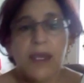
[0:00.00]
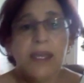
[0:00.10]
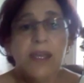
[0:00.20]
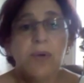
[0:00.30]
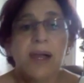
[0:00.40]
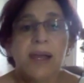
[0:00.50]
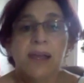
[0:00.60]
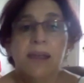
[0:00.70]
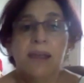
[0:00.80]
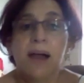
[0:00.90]

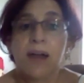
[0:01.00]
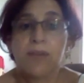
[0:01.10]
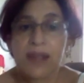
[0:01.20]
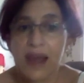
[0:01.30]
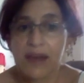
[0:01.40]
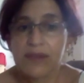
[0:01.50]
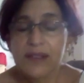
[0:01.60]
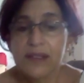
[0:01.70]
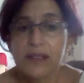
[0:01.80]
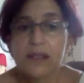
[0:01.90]
Anyway, I
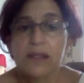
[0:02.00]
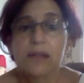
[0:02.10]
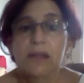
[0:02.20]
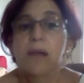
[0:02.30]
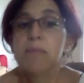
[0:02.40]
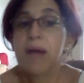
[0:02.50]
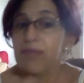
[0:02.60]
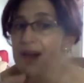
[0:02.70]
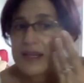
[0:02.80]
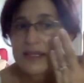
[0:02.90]
recovered. My
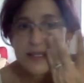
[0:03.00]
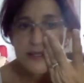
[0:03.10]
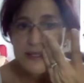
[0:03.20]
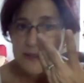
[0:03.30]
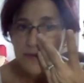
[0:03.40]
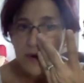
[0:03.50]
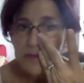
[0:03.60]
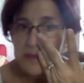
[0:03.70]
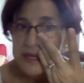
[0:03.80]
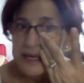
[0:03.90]
face
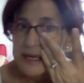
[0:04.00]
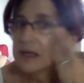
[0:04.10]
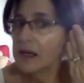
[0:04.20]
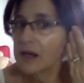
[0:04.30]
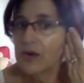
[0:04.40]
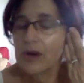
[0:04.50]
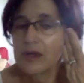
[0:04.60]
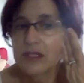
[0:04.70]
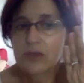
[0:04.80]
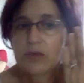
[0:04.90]
from here
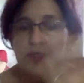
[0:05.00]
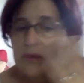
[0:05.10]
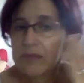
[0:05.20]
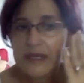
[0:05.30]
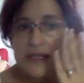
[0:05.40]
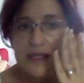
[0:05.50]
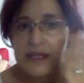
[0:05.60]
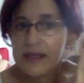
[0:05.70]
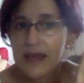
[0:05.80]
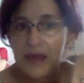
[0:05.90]
across was
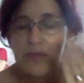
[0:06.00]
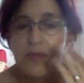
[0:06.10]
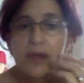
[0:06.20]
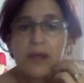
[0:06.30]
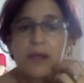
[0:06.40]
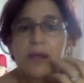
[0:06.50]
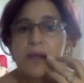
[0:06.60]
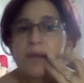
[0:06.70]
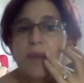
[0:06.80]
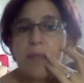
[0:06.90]
completely numb.
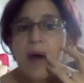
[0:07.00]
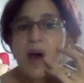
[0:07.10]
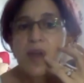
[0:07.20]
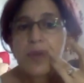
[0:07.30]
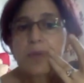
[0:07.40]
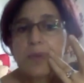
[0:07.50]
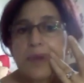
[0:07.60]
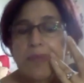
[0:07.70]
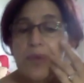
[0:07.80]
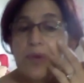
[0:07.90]
My mouth
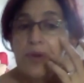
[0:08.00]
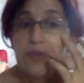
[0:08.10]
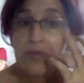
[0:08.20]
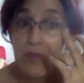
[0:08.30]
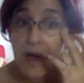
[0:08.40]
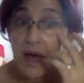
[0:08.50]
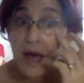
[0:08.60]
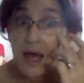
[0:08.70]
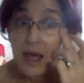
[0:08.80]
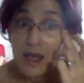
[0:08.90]
wouldn't move. My
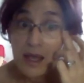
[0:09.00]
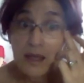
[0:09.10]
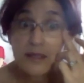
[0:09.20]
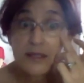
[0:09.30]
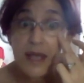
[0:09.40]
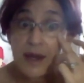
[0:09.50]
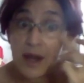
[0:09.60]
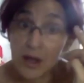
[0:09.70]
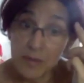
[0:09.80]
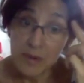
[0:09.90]
eye stayed
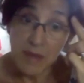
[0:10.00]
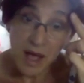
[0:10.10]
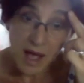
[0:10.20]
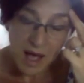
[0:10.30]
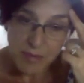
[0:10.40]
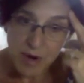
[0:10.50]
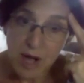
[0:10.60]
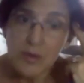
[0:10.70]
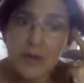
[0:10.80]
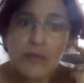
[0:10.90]
open. My
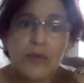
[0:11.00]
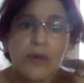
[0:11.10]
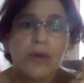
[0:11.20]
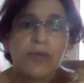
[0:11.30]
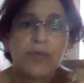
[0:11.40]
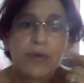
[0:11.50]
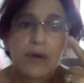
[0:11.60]
eyebrow wouldn't move.